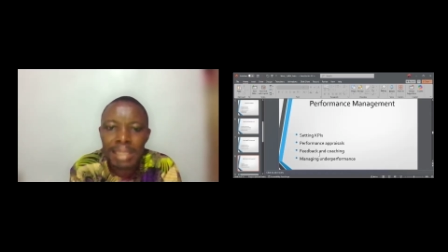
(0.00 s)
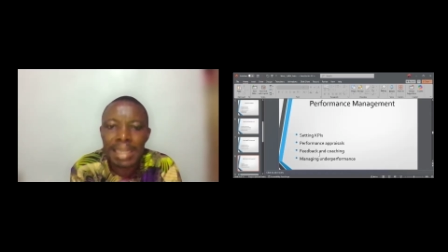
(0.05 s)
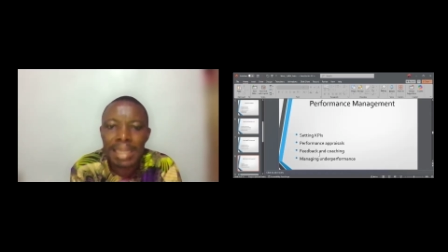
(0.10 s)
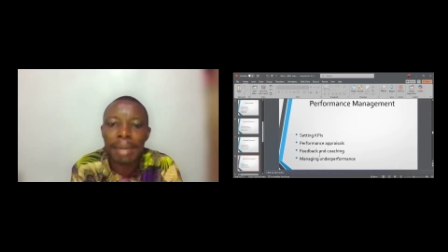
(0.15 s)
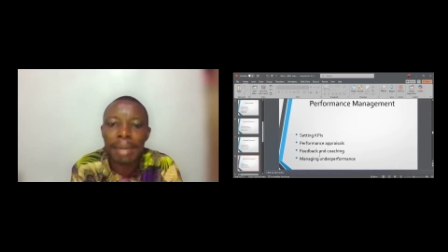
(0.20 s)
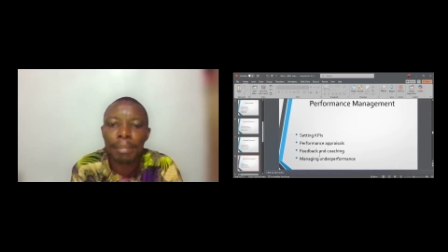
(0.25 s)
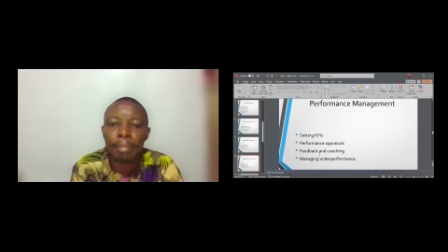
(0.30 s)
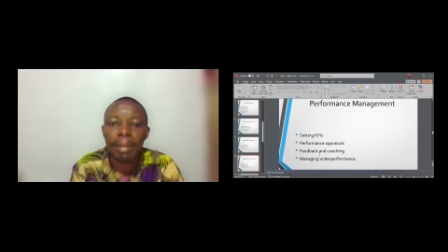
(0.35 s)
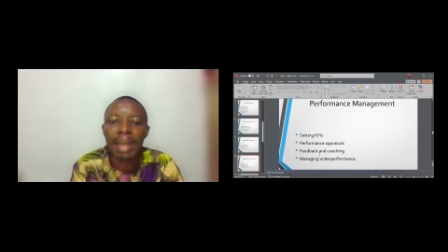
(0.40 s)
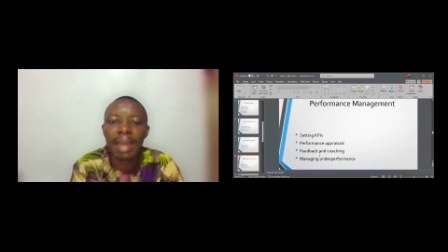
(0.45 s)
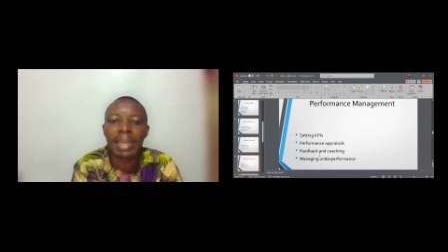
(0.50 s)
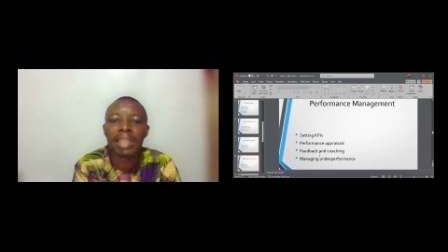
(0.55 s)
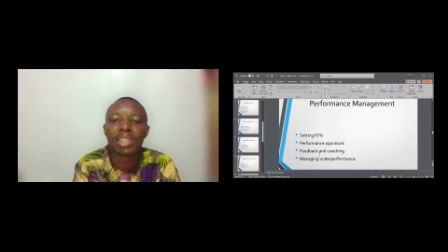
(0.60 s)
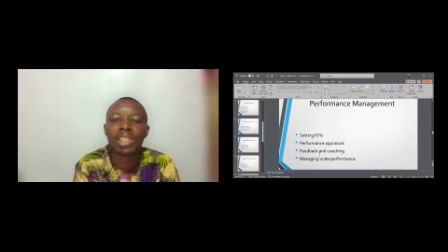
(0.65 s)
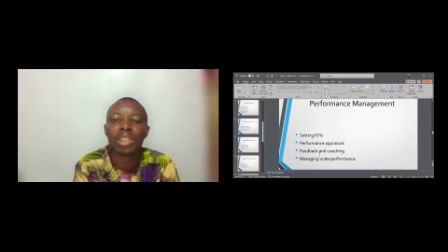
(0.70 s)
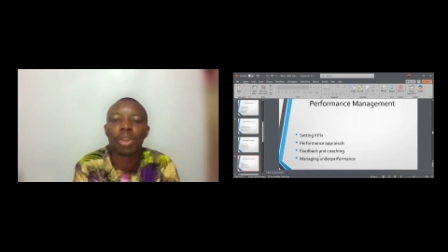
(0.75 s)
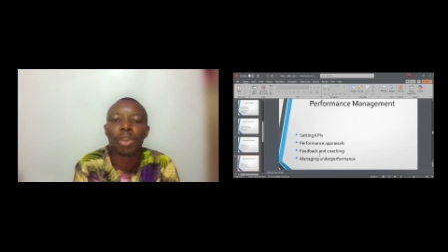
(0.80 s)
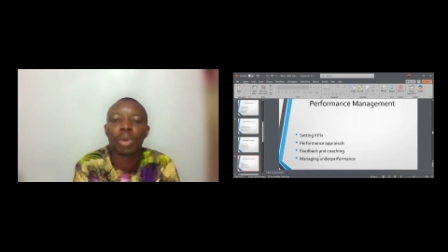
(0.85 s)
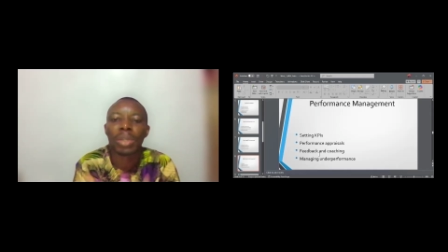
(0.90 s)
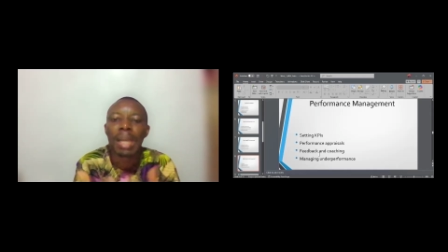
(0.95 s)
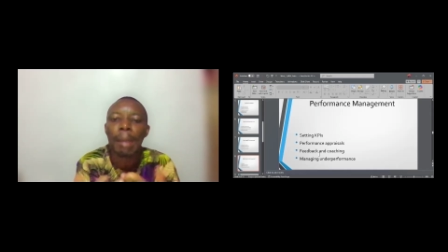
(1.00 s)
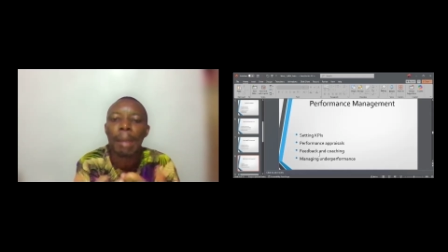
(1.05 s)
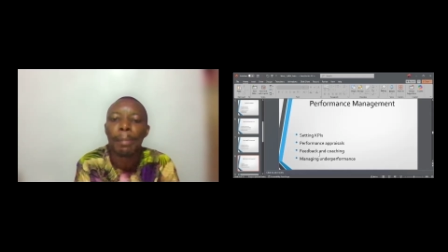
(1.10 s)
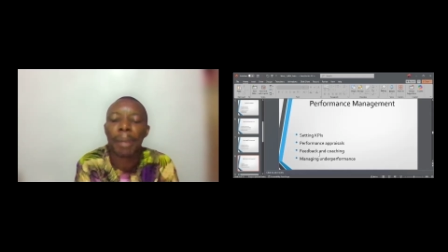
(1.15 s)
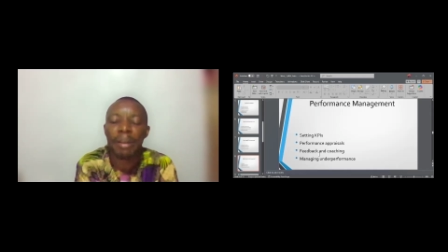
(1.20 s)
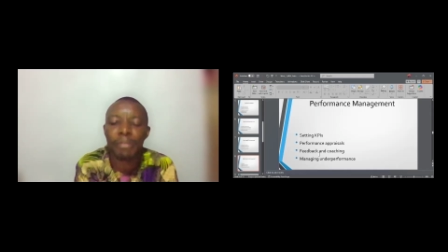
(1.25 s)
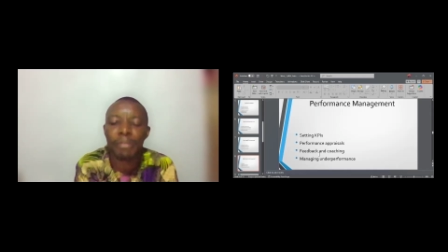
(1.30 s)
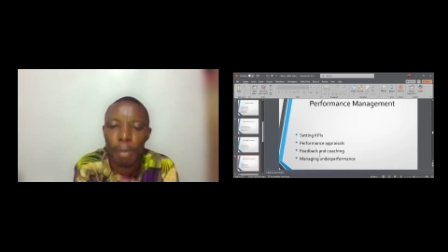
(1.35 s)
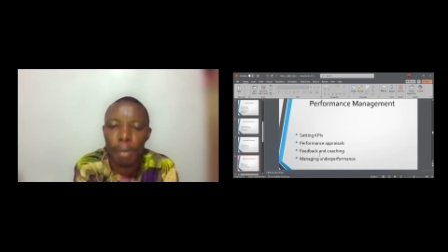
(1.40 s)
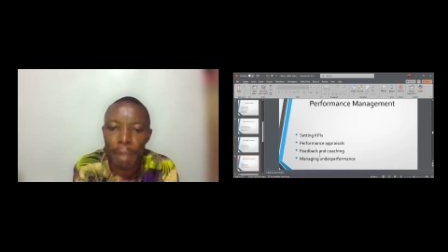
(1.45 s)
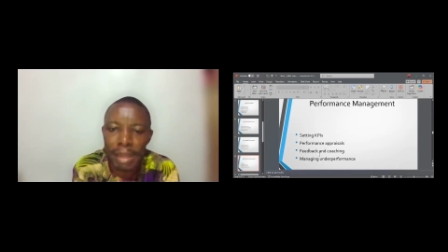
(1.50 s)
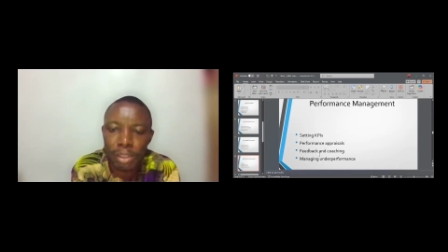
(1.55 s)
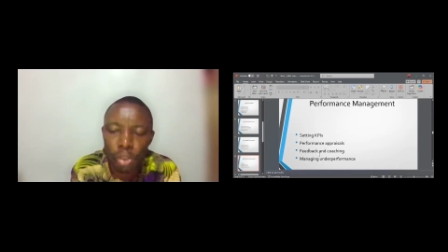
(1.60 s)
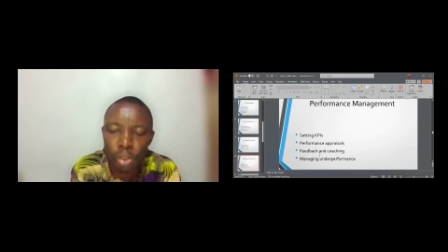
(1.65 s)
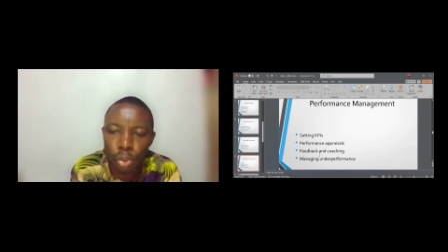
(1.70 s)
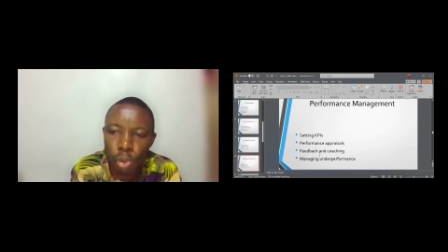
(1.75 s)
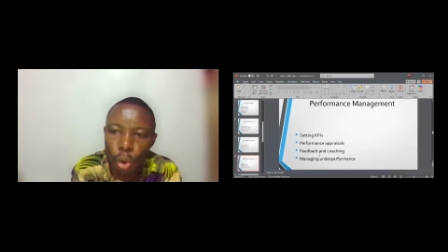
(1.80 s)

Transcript: Then managing on that performance.